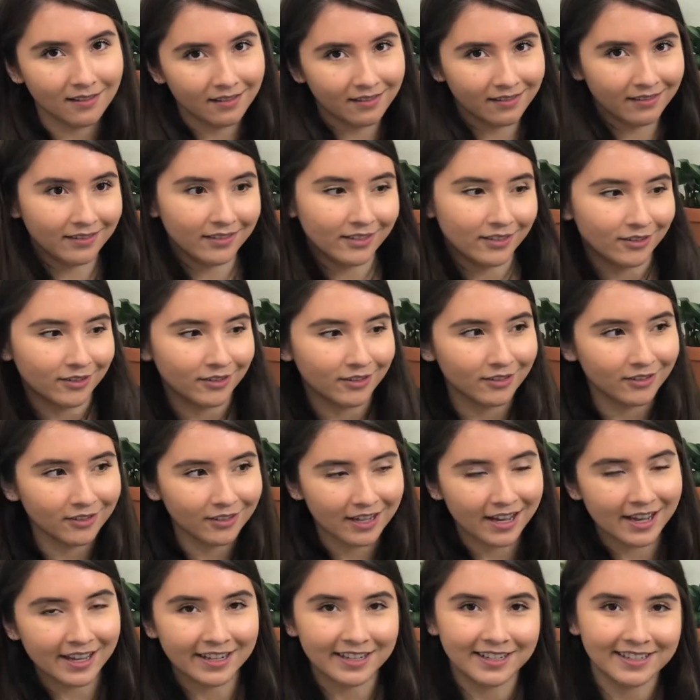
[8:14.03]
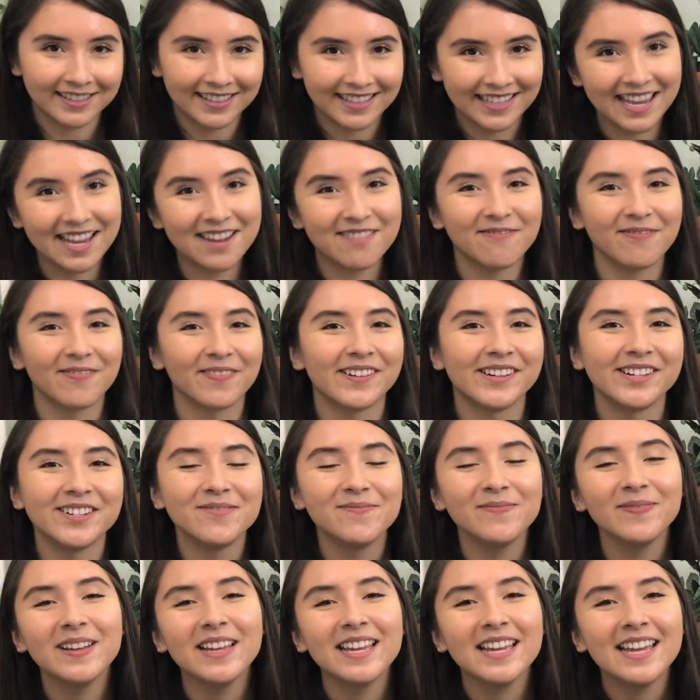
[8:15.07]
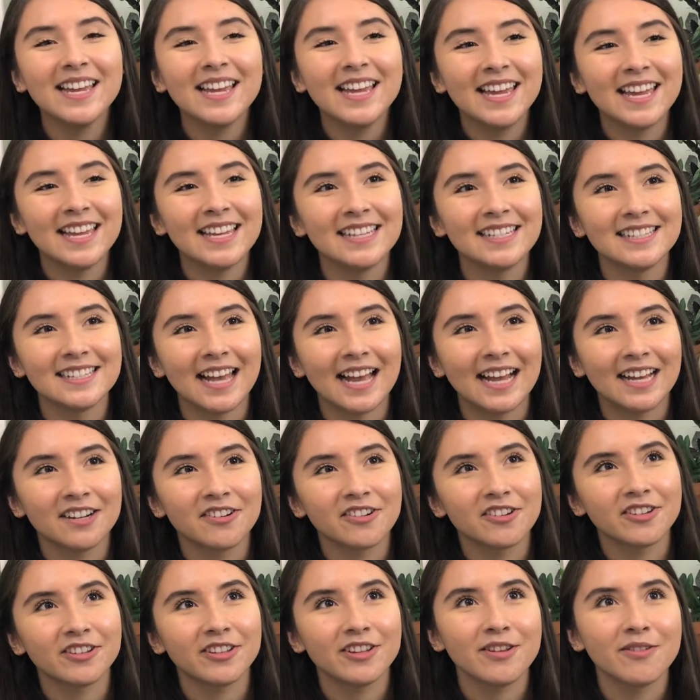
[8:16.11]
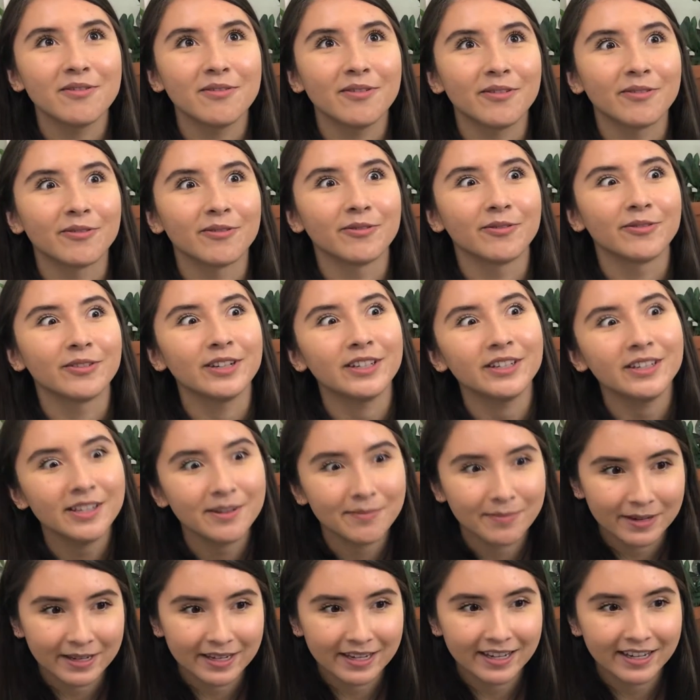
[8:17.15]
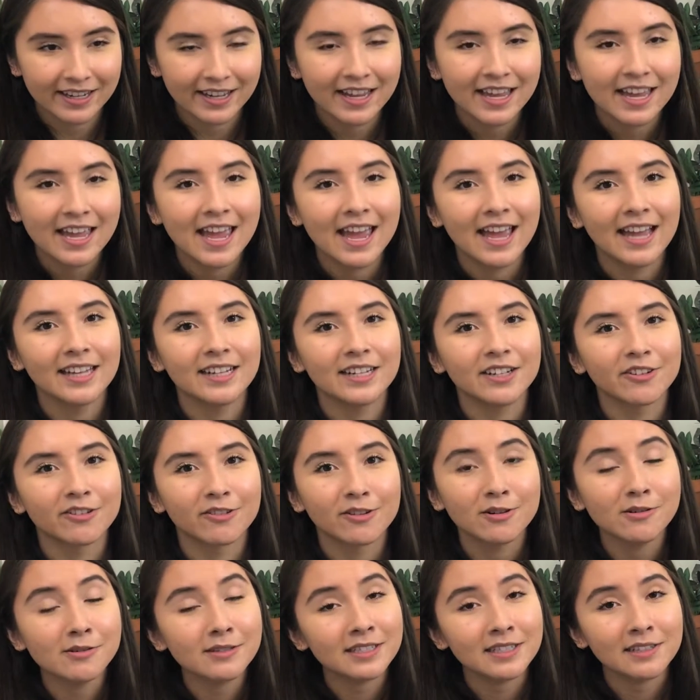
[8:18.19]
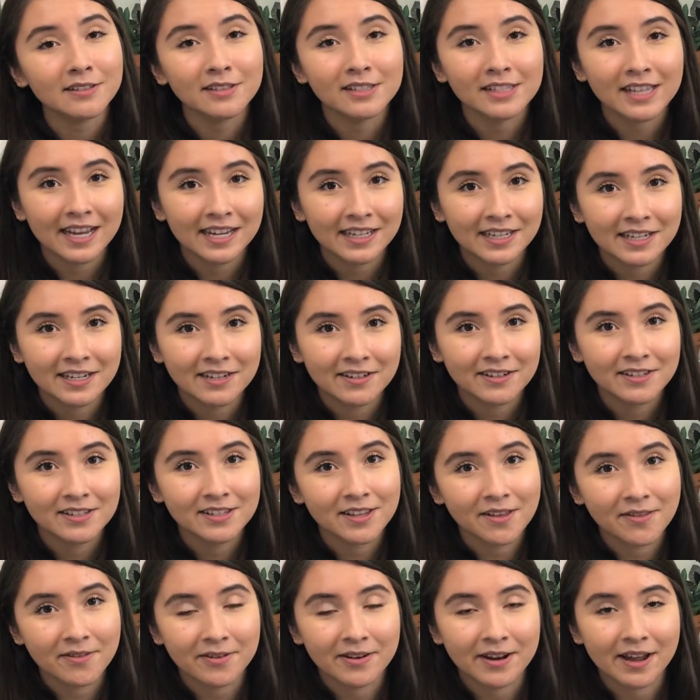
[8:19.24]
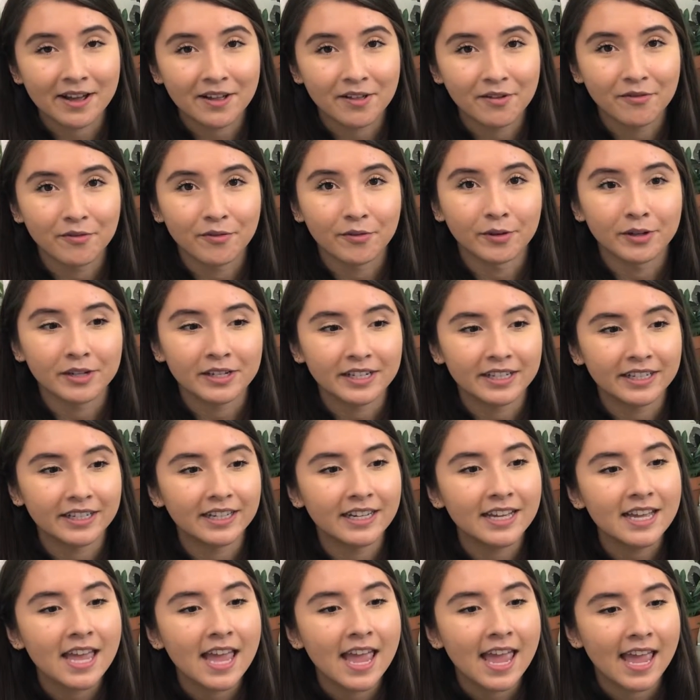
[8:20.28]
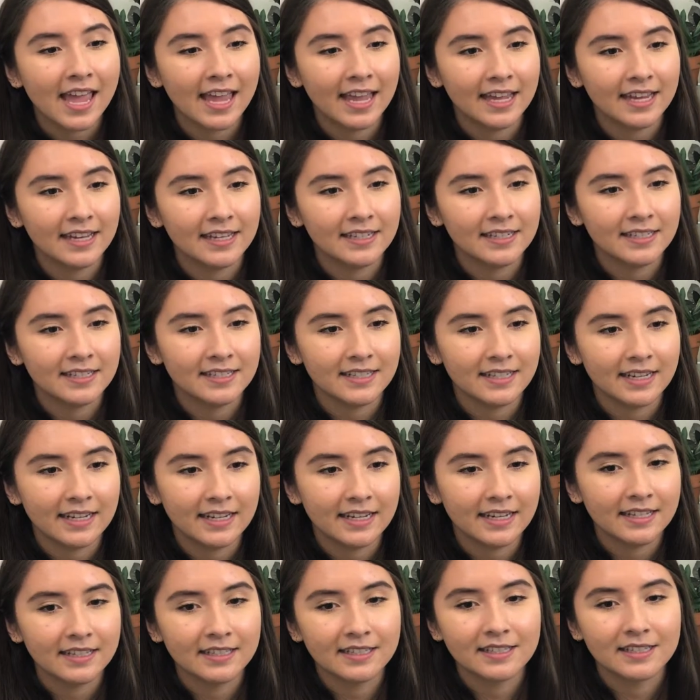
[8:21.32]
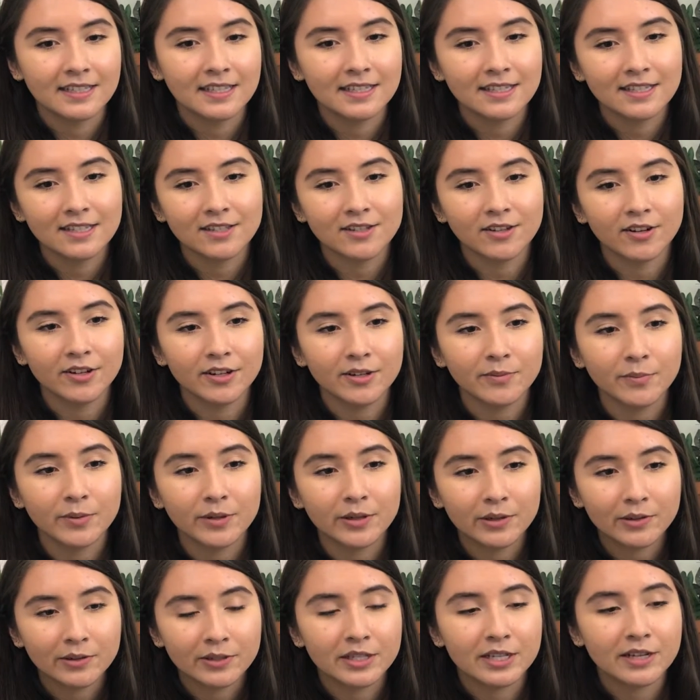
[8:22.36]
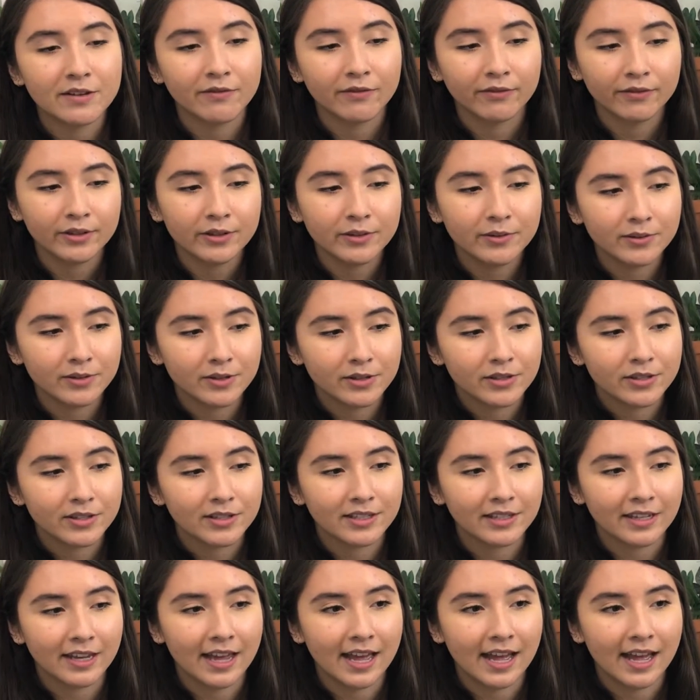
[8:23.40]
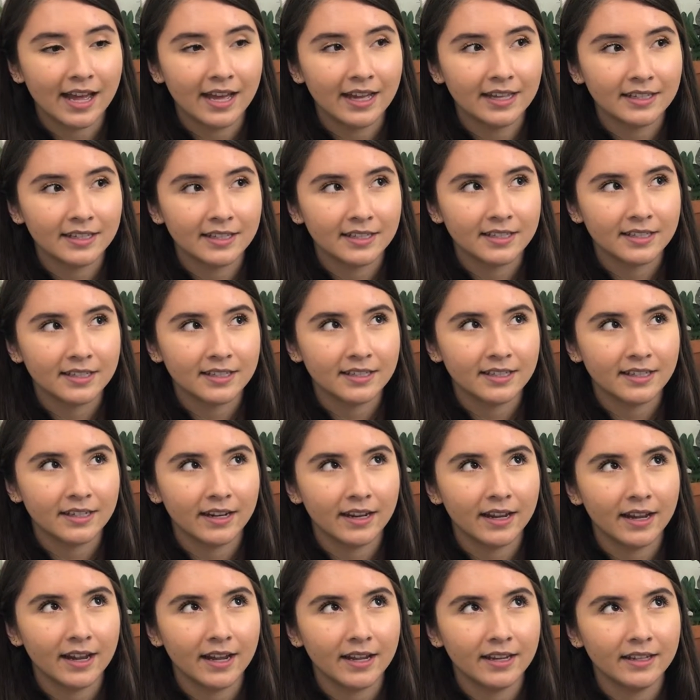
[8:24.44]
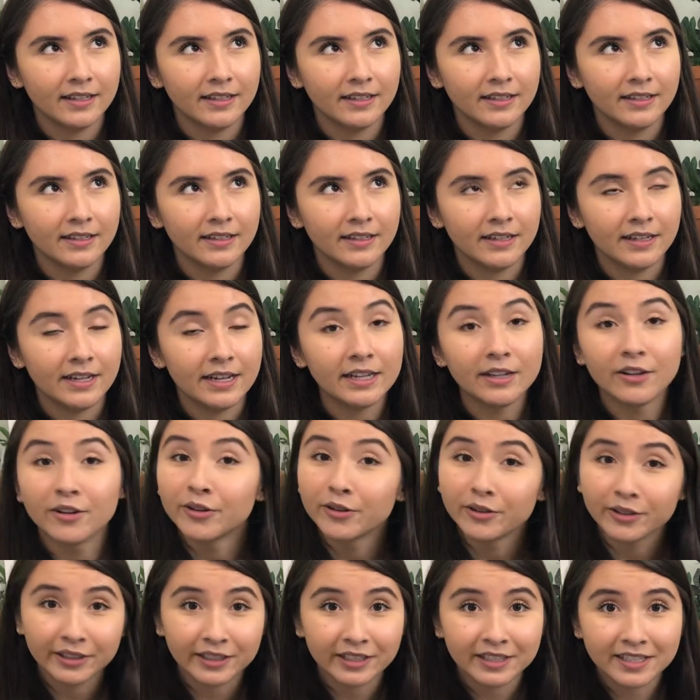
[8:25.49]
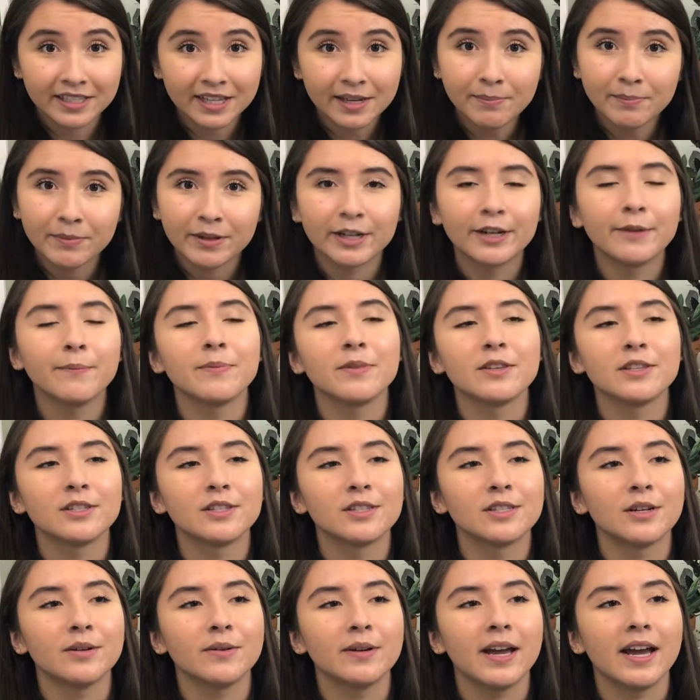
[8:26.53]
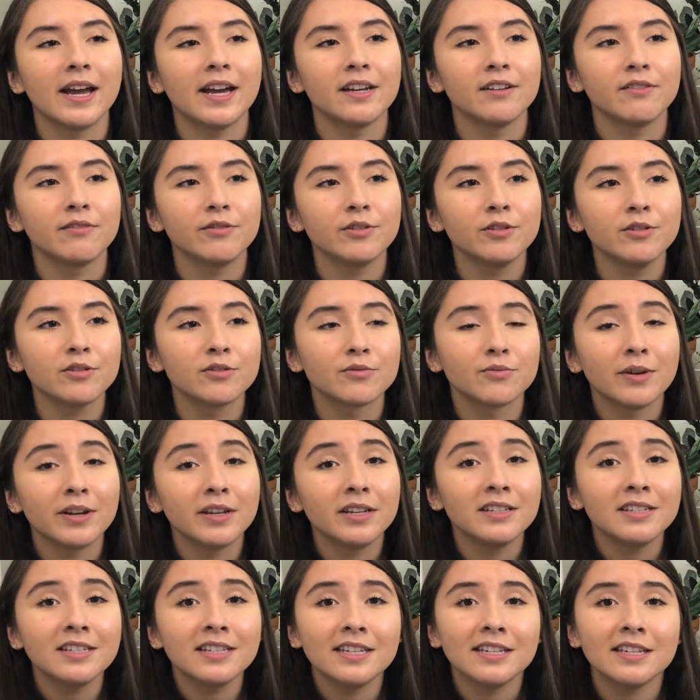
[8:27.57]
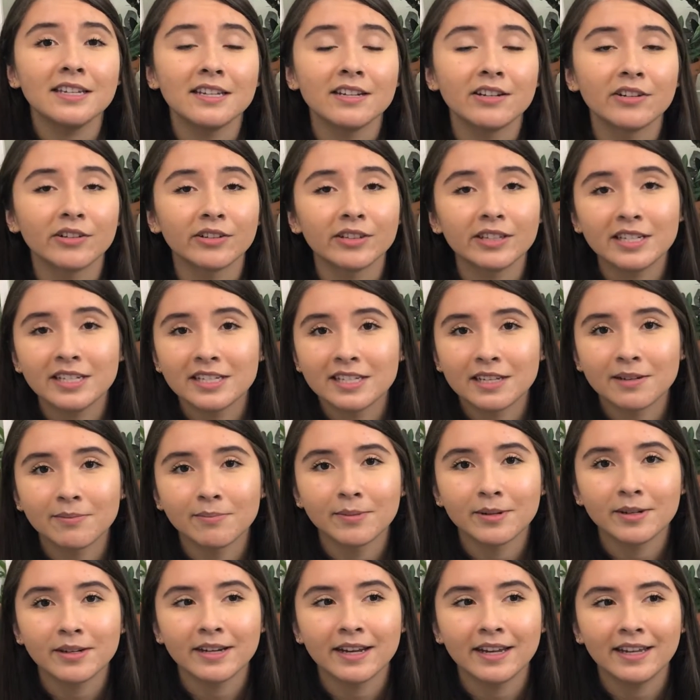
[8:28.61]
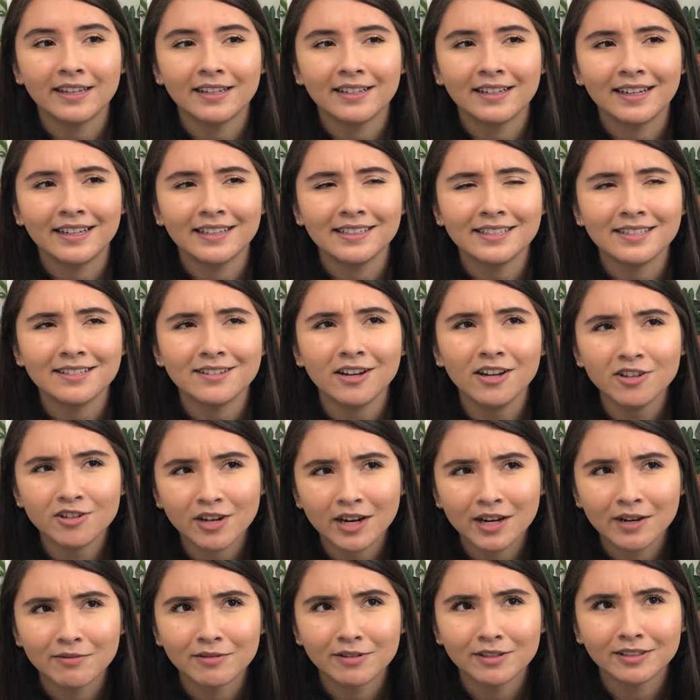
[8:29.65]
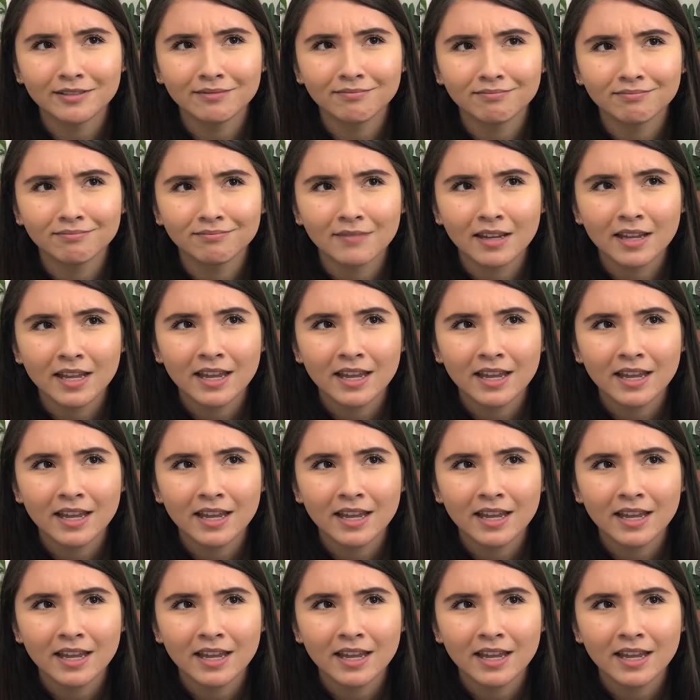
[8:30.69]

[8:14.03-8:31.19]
little cuttings came from is actually really big and it grows outside here in Southern California and it started producing fruits at in, in early December. So it had fruits ready to eat in early December and I did not try one.